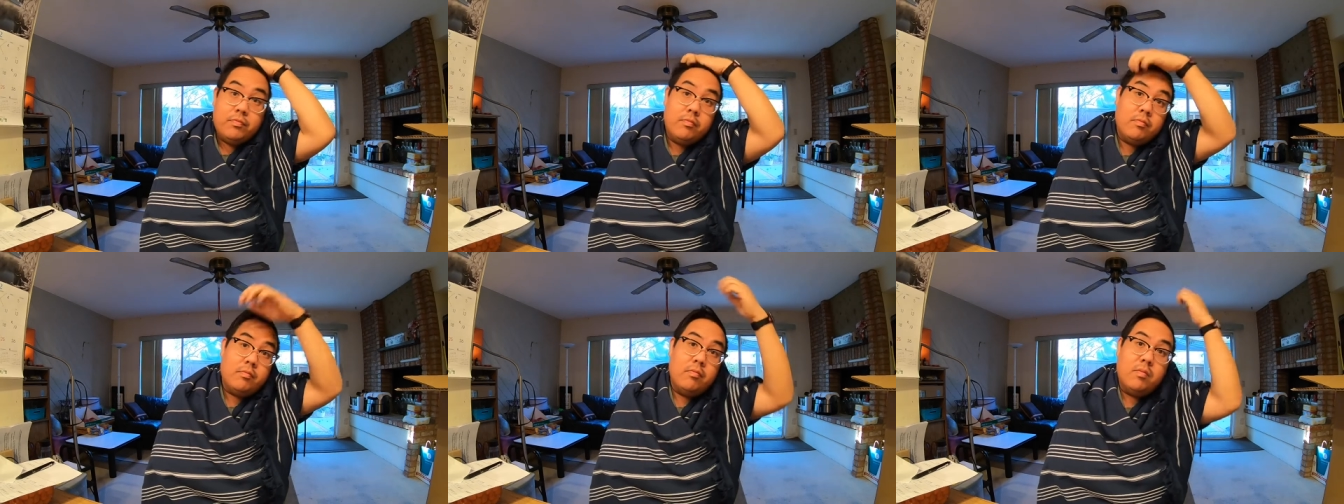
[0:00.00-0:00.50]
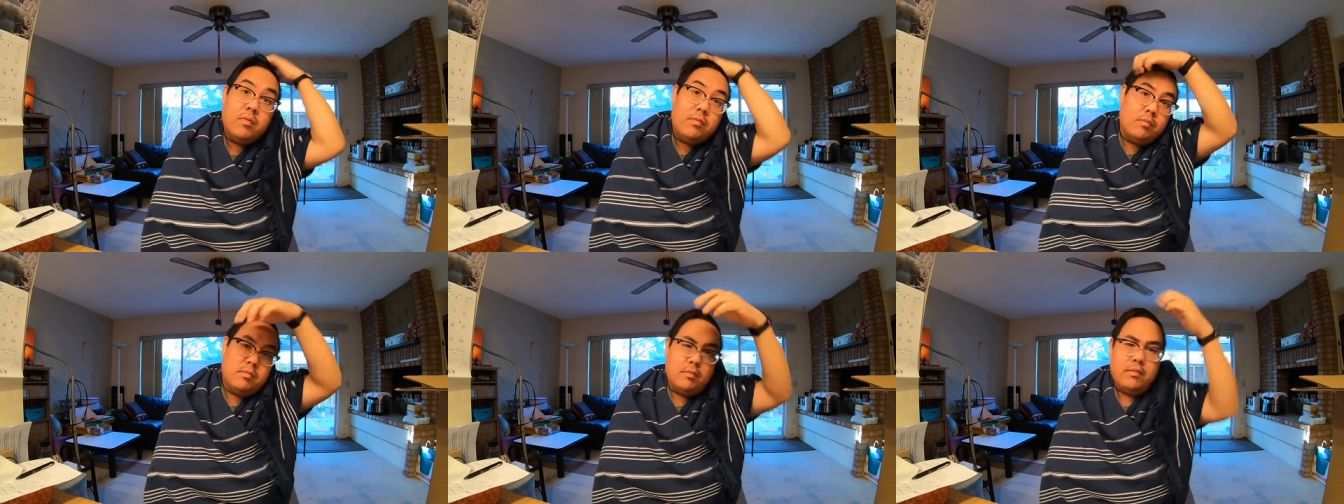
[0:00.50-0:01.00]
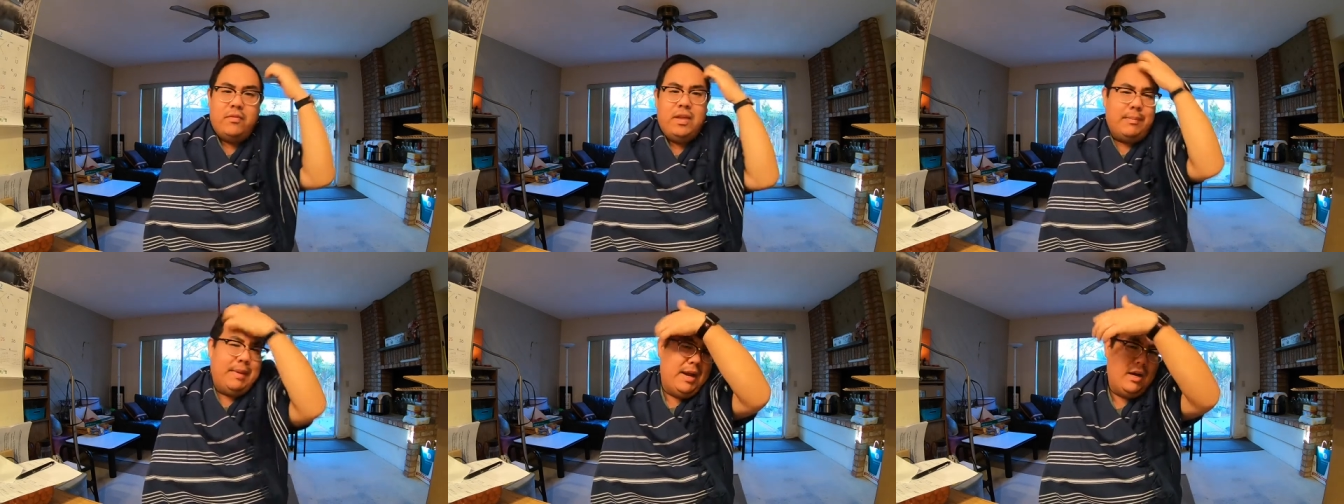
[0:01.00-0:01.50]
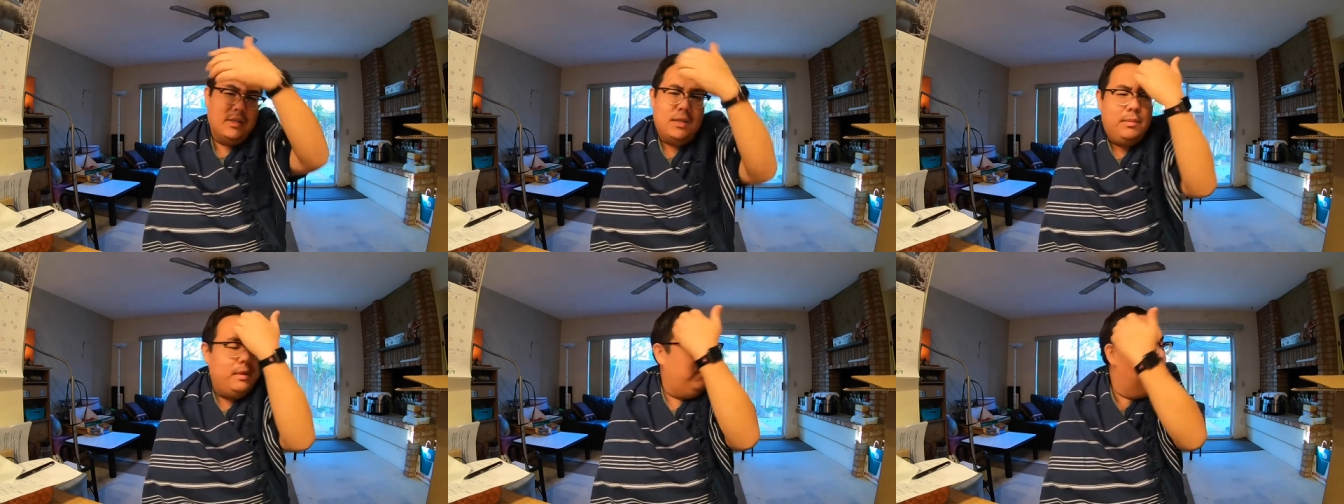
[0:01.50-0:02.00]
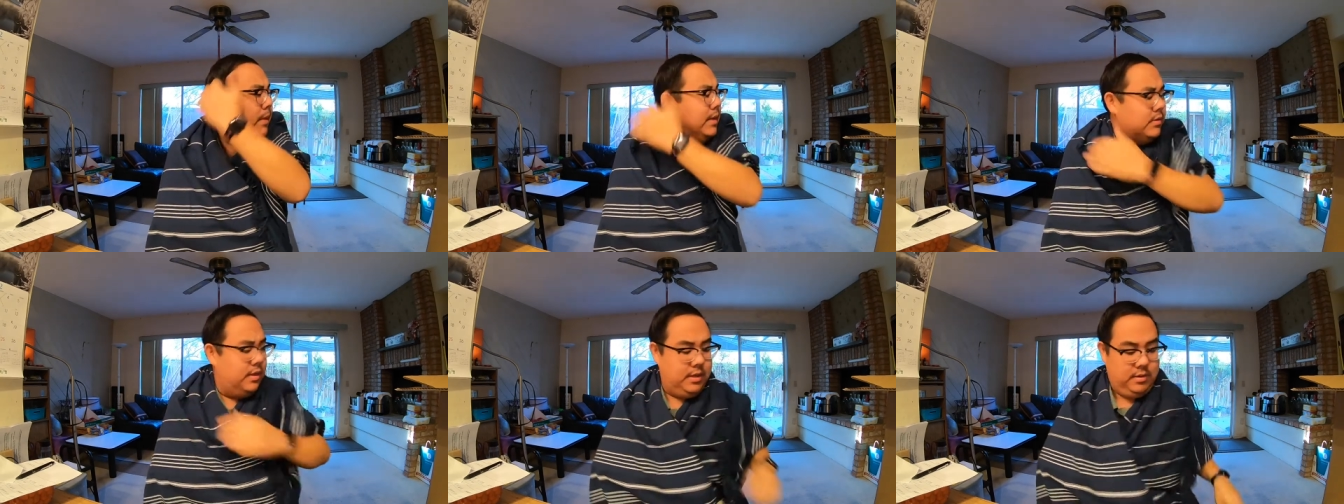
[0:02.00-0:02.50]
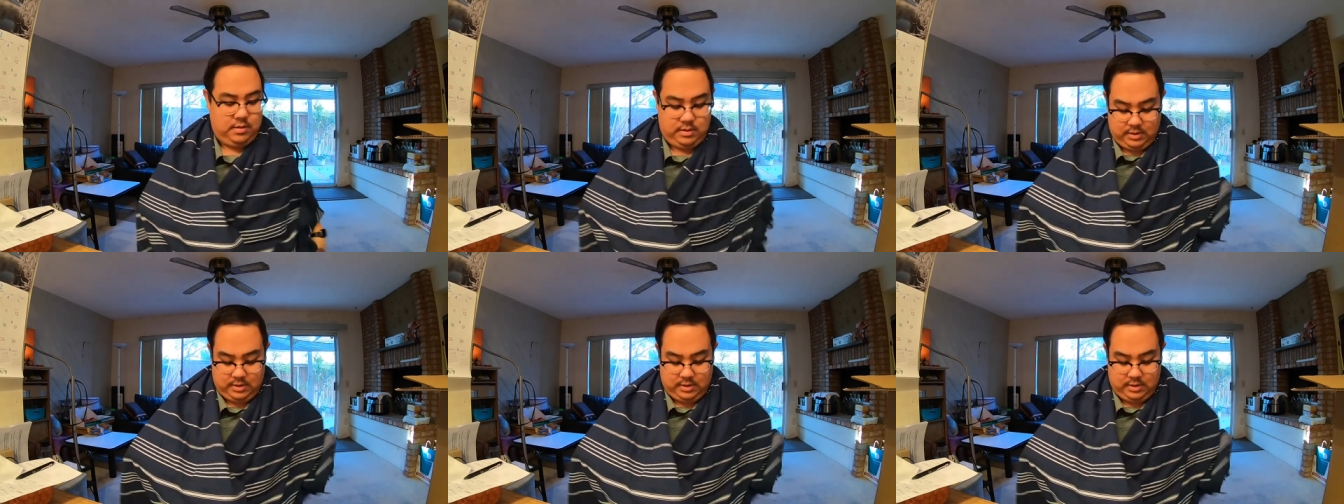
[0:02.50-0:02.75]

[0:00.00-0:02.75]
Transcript: I feel like my hair is a little bit of a mess right now.